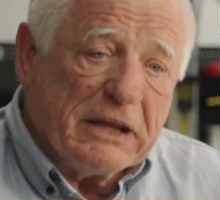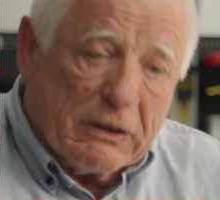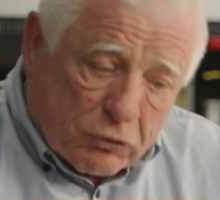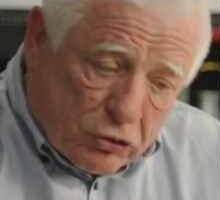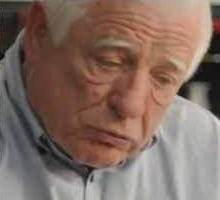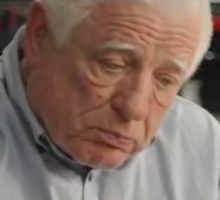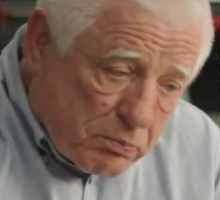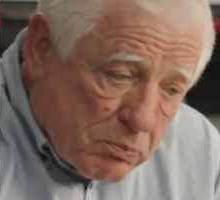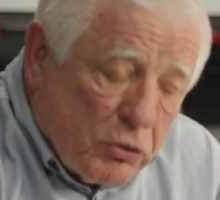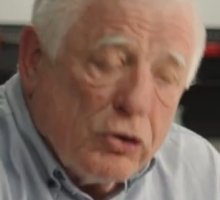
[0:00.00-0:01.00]
it
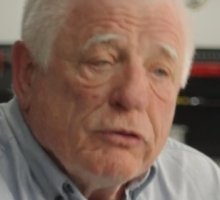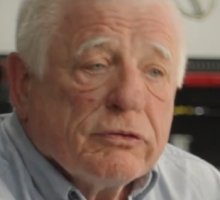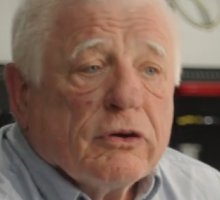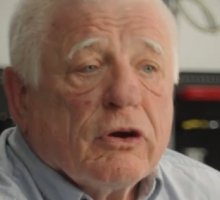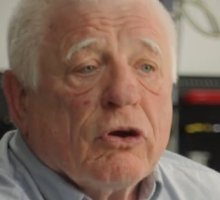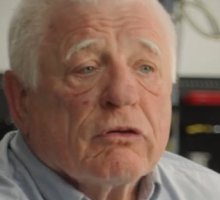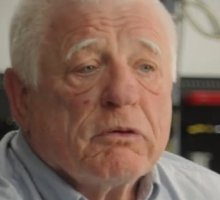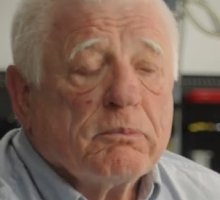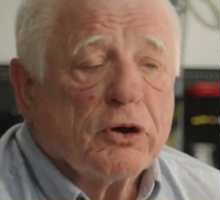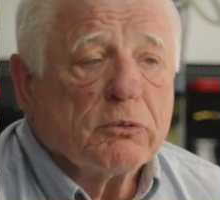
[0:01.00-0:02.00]
could maneuver along the
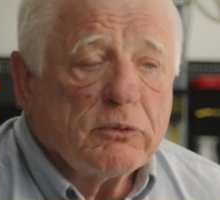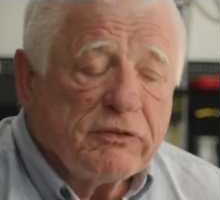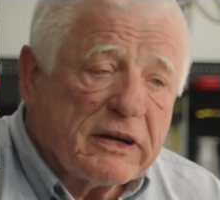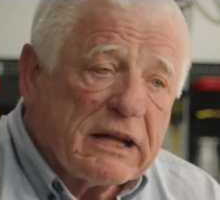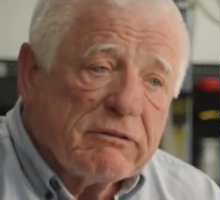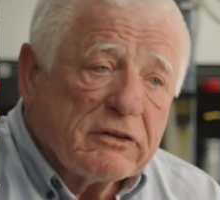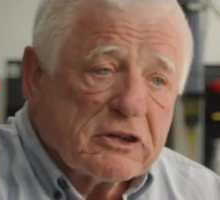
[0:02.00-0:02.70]
bottom without having